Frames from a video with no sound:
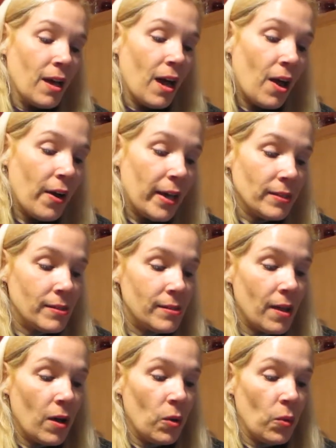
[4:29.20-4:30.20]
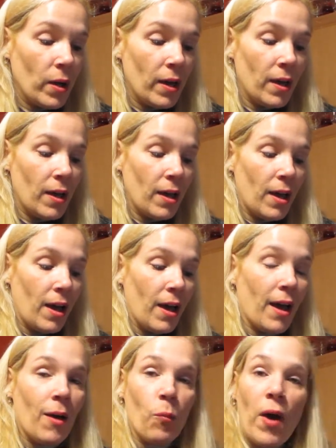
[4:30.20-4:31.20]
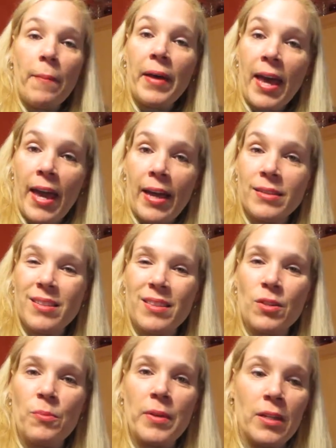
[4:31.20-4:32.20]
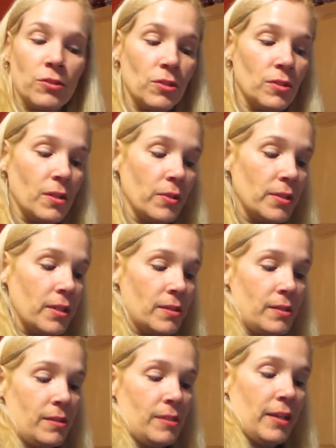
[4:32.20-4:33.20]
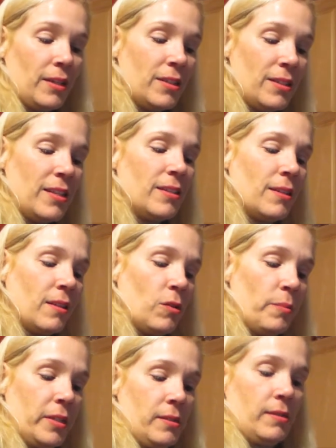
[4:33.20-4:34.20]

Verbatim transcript: Alright, so I wet my hands a little bit just so it doesn't stick because it is a little bit